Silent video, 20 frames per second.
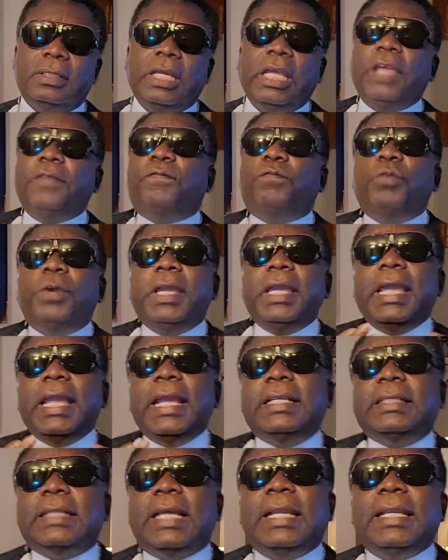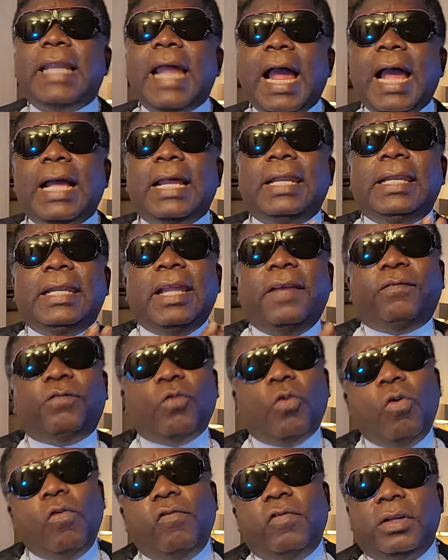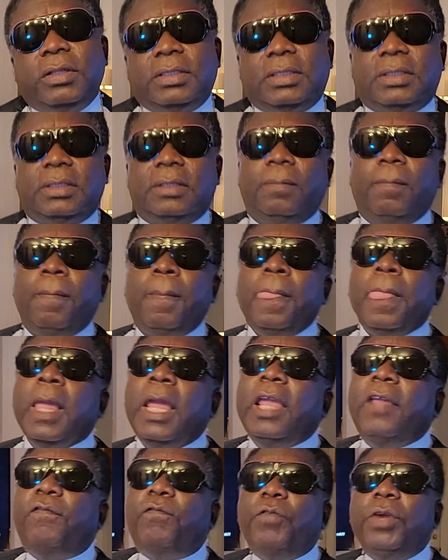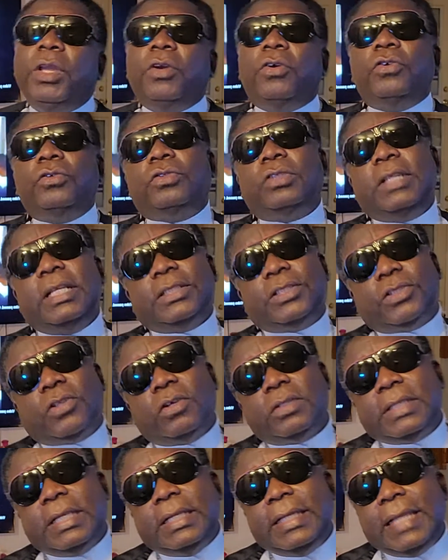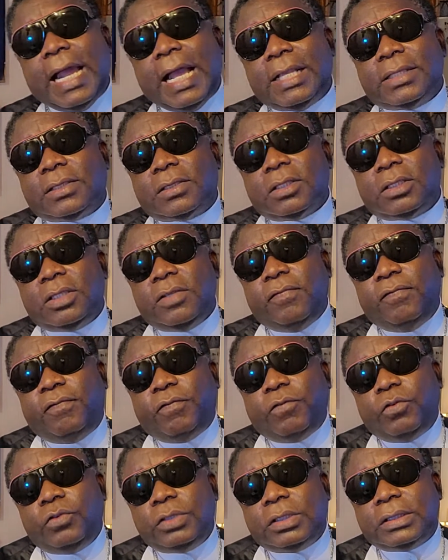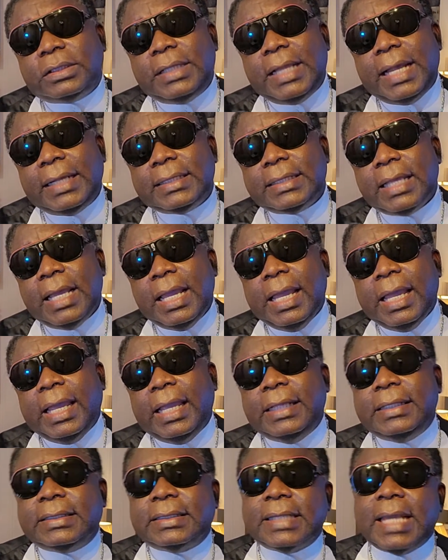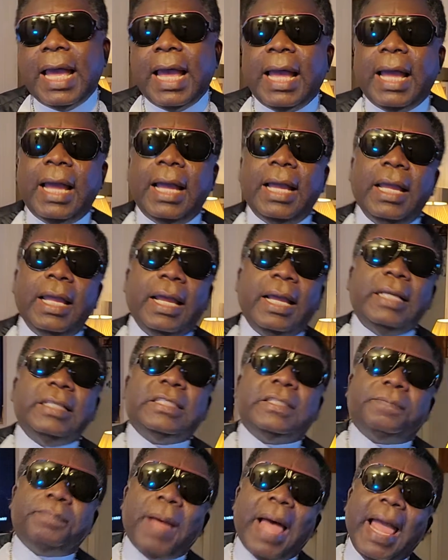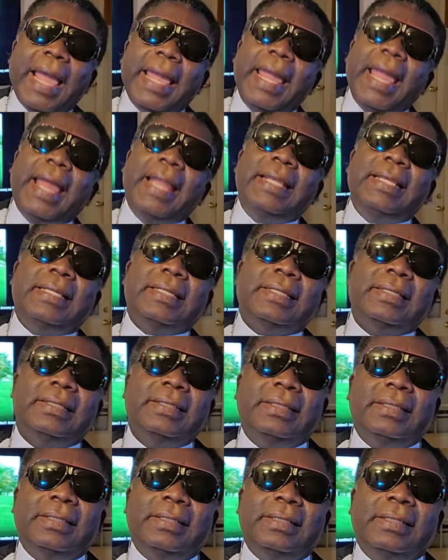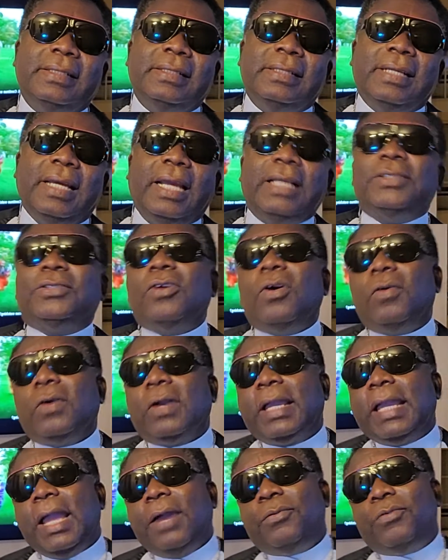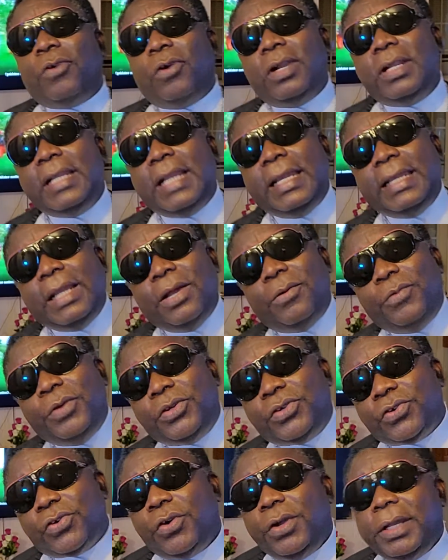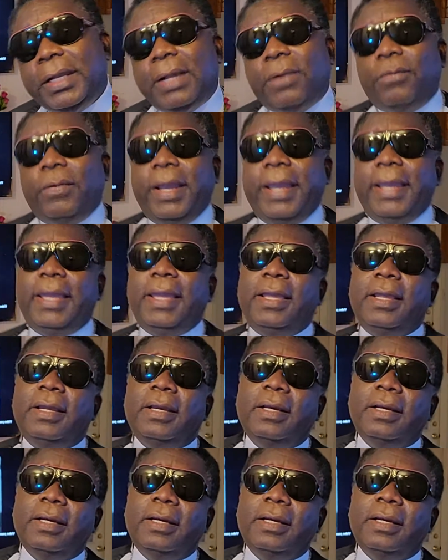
If we eat and there are leftovers, if we go to the stores and there are certain foods that it's expired and so get rotten and then we throw it away,